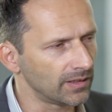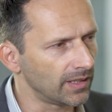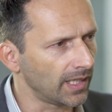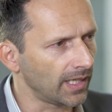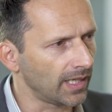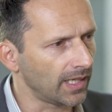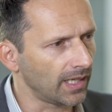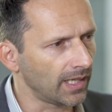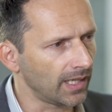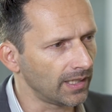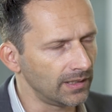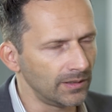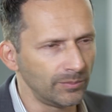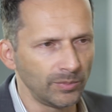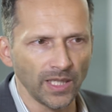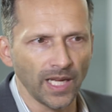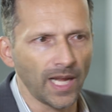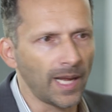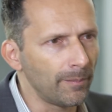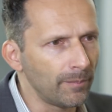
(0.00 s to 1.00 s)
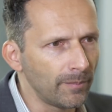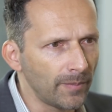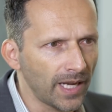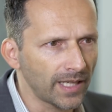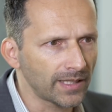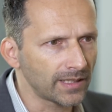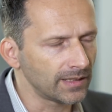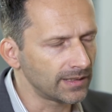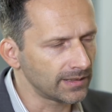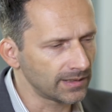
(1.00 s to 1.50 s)
Uh, I B M
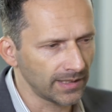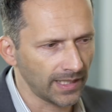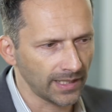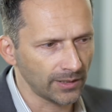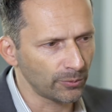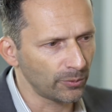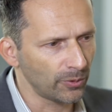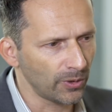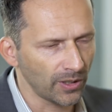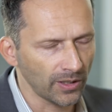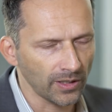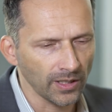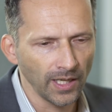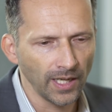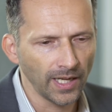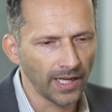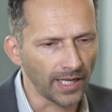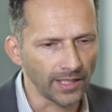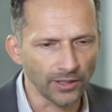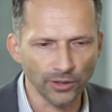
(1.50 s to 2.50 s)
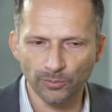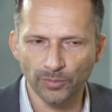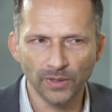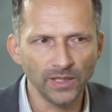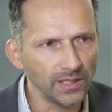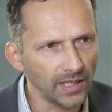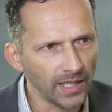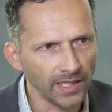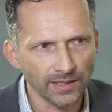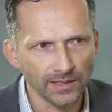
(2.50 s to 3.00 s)
had its network, H
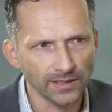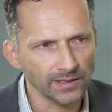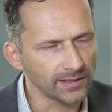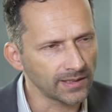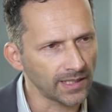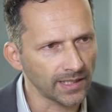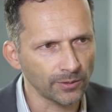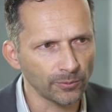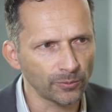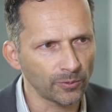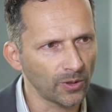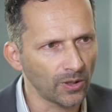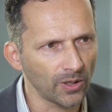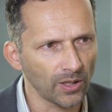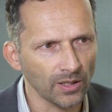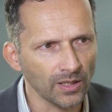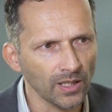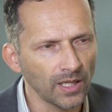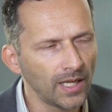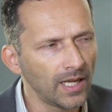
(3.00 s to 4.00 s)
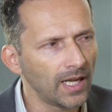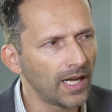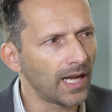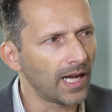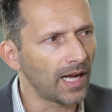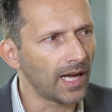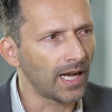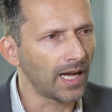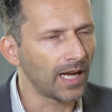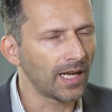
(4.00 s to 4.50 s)
P had its network,
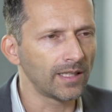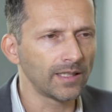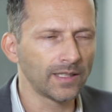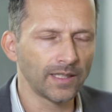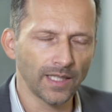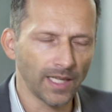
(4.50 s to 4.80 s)
uh,